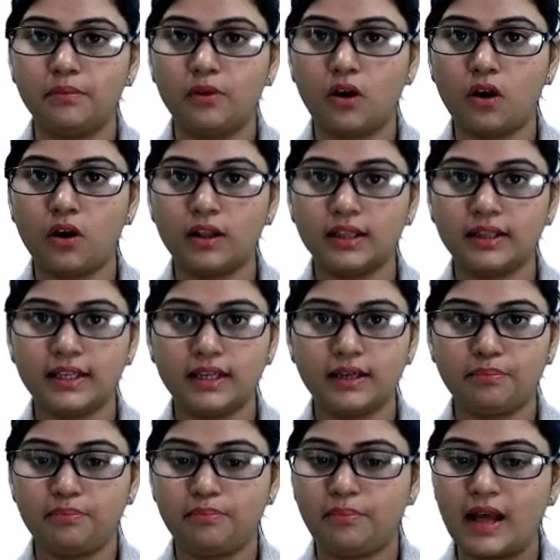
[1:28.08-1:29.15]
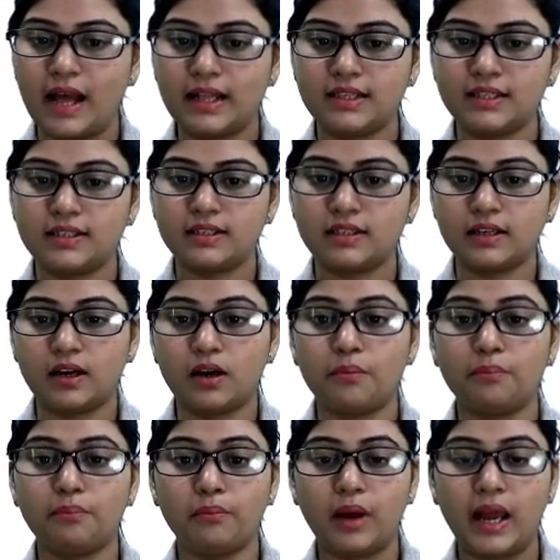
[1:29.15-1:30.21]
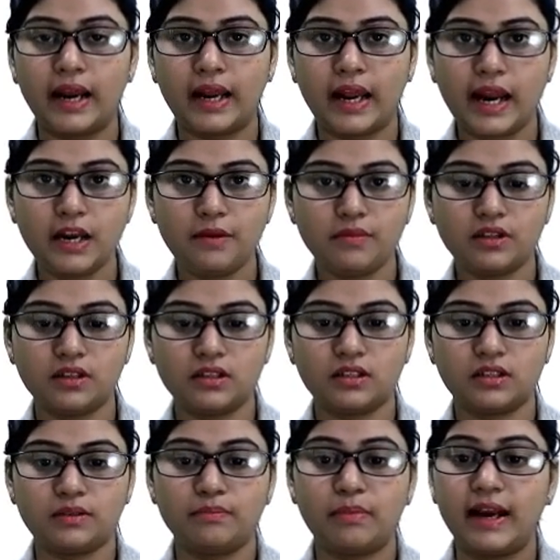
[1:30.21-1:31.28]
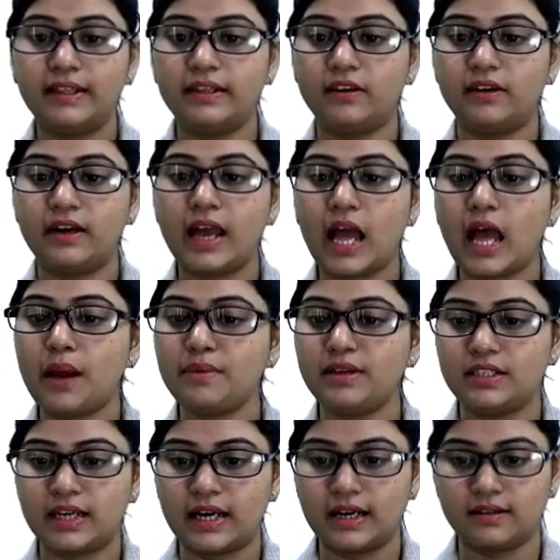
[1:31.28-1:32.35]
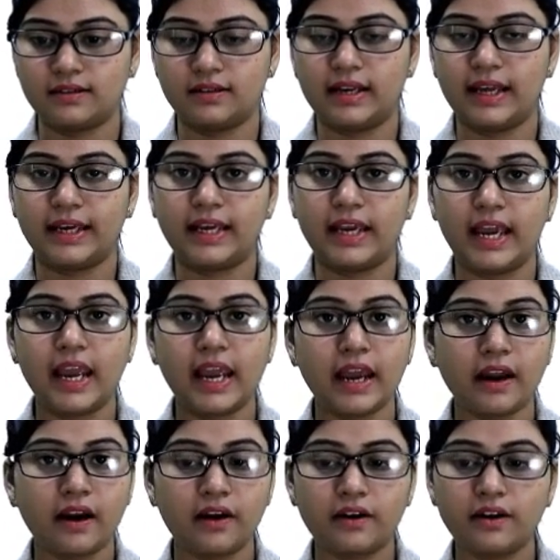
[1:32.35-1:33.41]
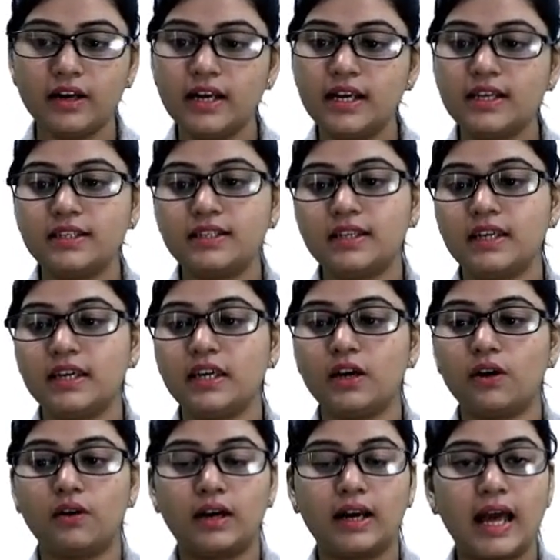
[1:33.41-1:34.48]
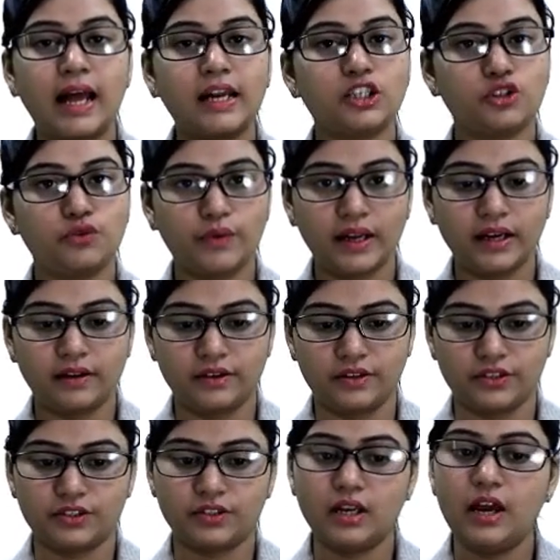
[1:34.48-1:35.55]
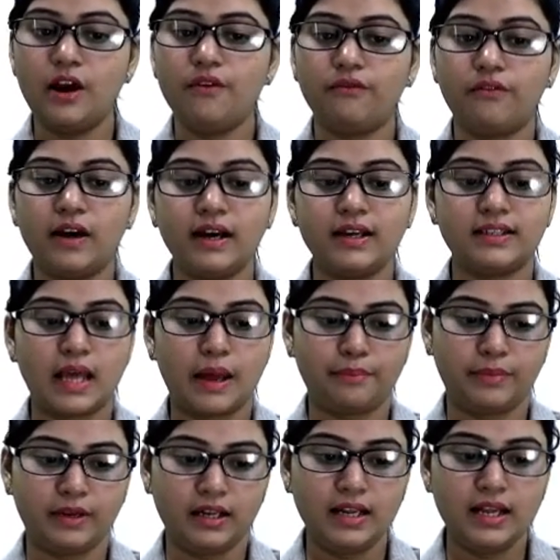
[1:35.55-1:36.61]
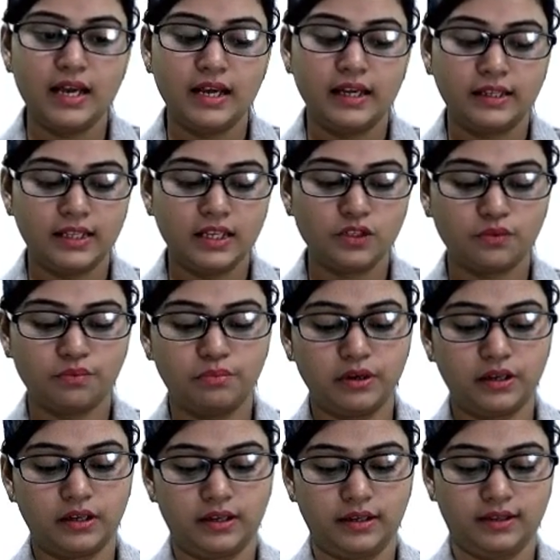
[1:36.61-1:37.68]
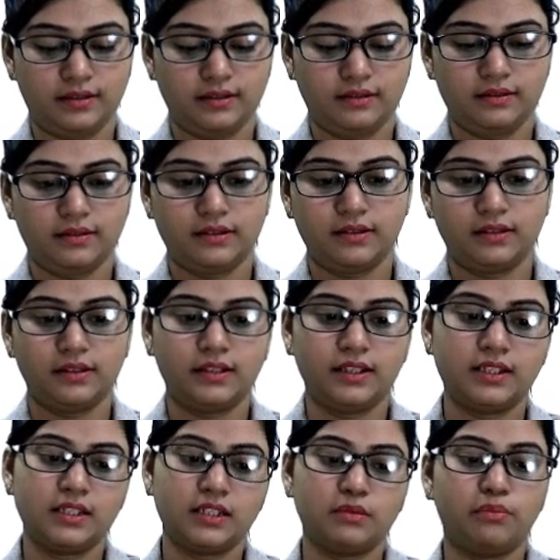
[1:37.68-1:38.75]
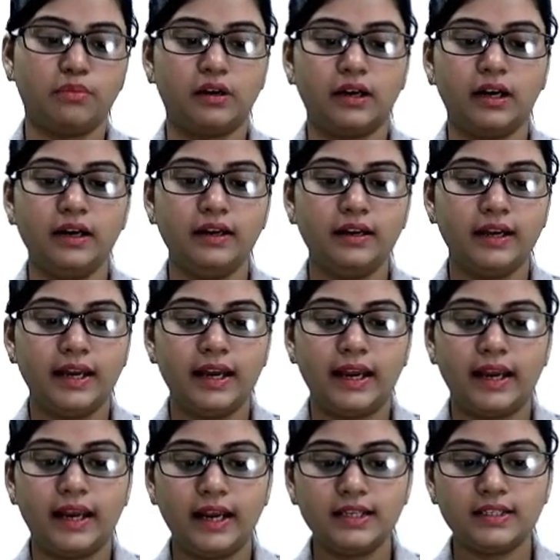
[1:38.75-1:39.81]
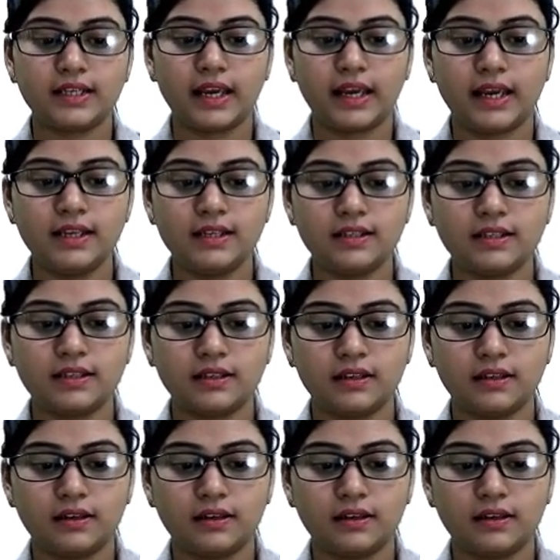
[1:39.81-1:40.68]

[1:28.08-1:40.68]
all the plants and animals by their habitat like air, sea or land dwellers. For example, this bird, this is a bird, it is